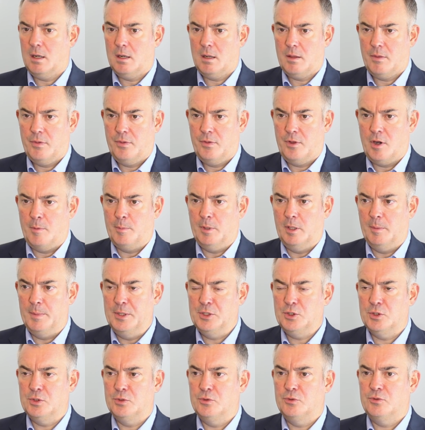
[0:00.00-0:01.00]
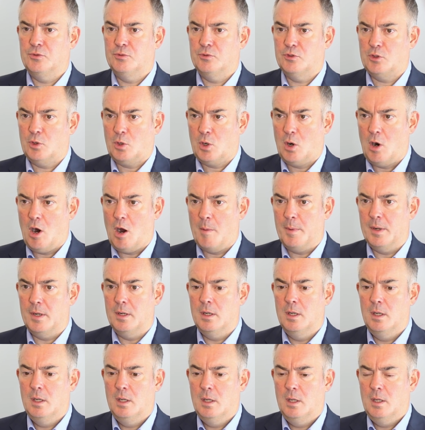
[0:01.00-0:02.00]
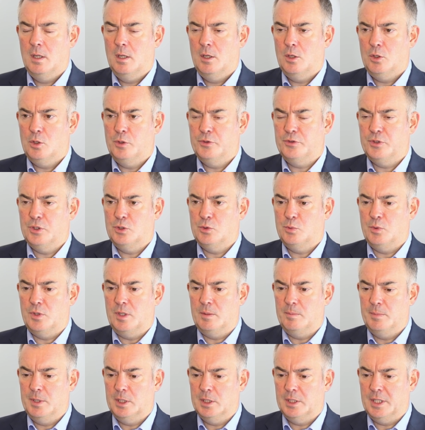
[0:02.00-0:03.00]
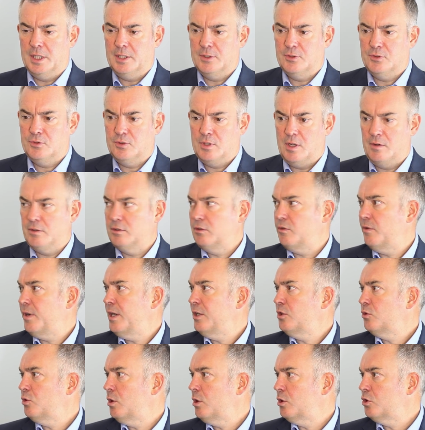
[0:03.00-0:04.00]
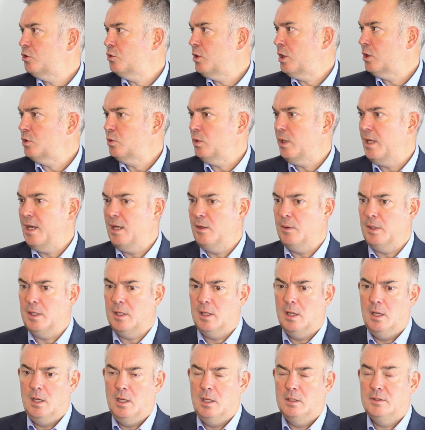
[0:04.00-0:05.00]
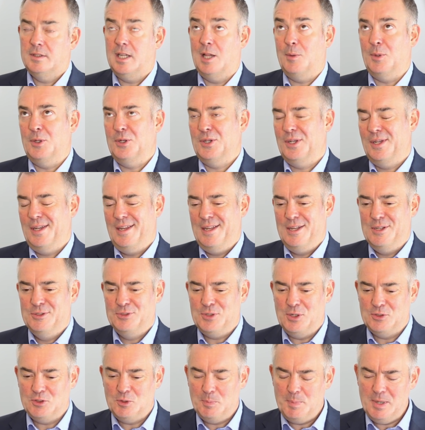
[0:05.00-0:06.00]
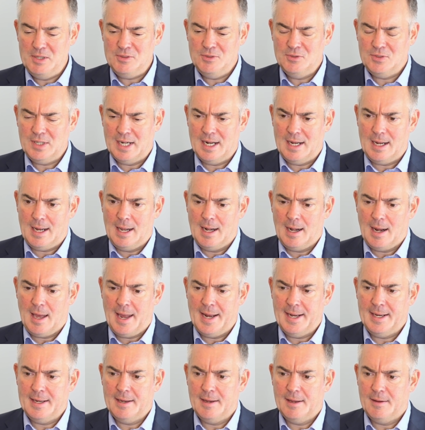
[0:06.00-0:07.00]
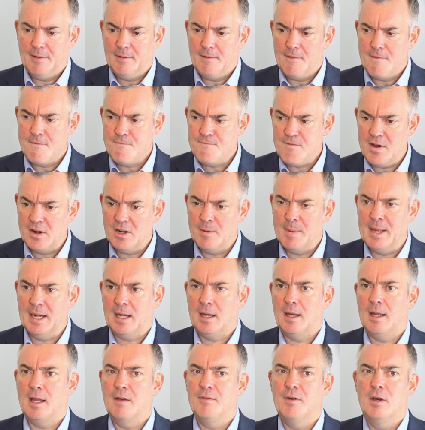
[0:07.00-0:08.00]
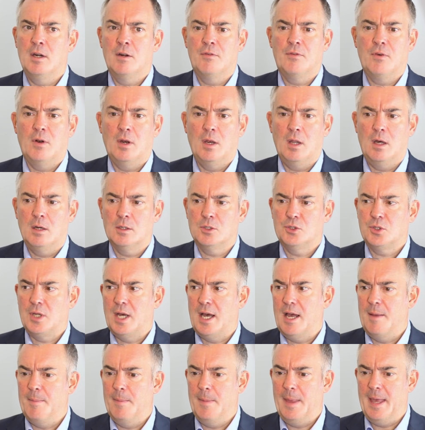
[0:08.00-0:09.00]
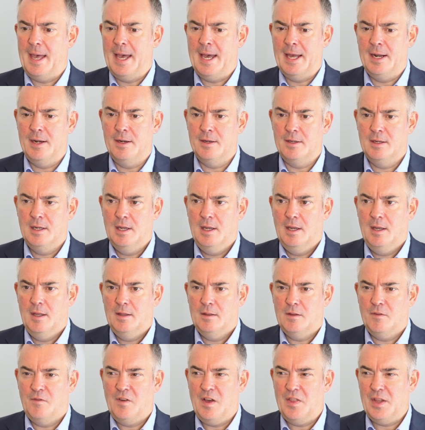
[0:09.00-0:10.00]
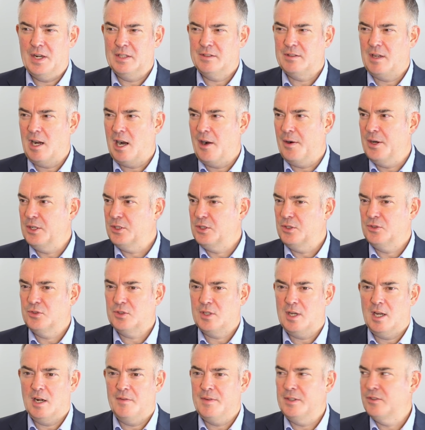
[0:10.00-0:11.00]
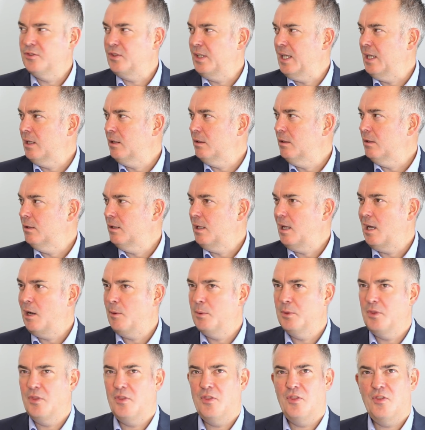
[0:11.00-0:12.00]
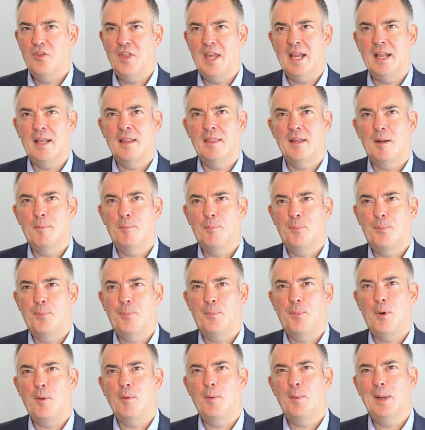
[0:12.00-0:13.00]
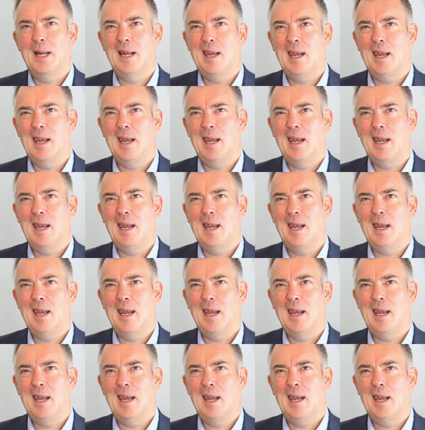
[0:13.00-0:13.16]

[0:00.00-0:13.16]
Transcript: thermal emissions, so carbon usage within buildings, there's a very strong structural headwind, tailwind. So it's a business that I like fundamentally. I've owned it for a long time. And the fact that it's Irish is kind of incidental. I would think that probably